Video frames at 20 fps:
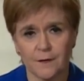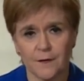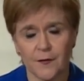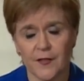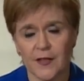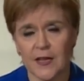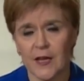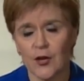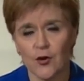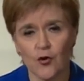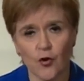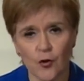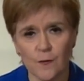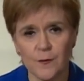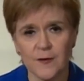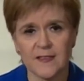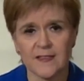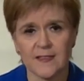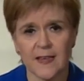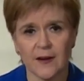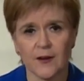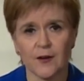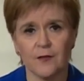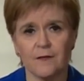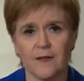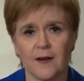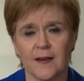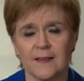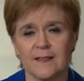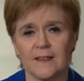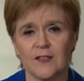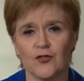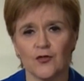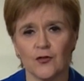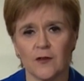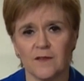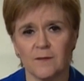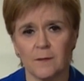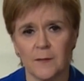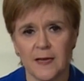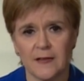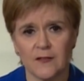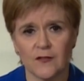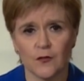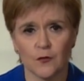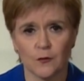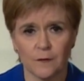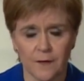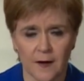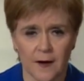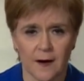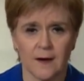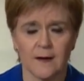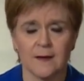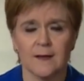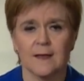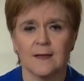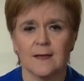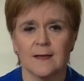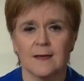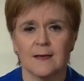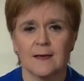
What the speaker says: for the enormous sacrifices you have made so far,